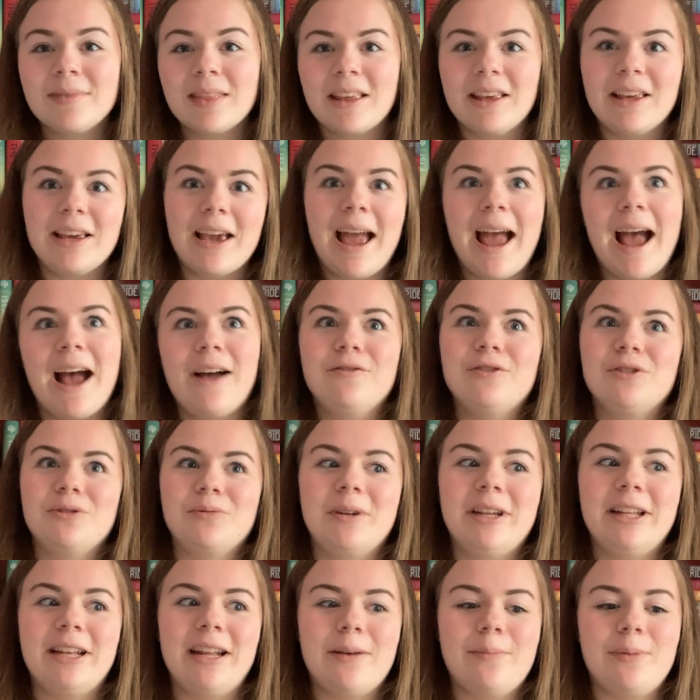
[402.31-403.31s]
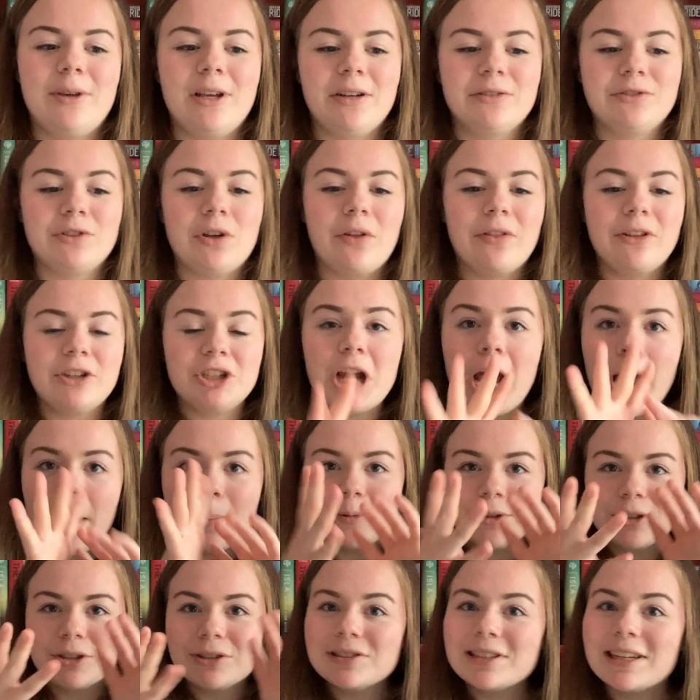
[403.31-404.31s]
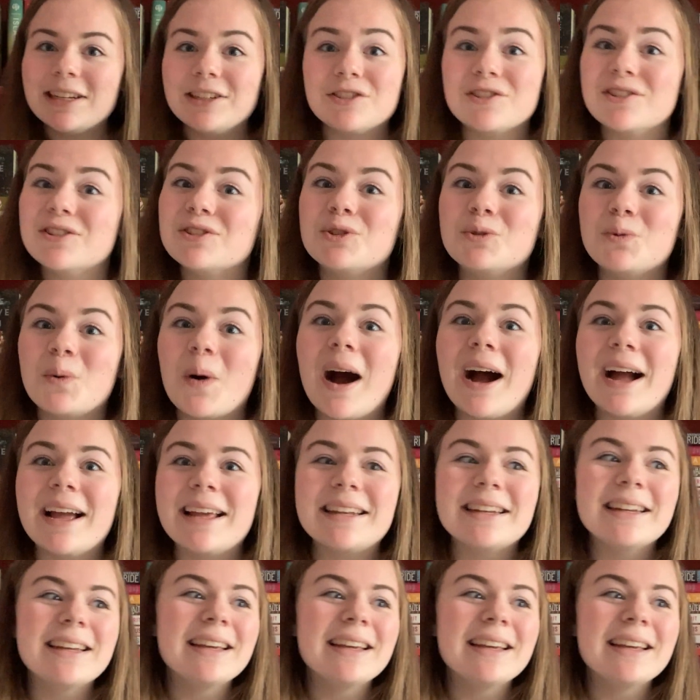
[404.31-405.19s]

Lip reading: you have to read it because all the chapters intertwine.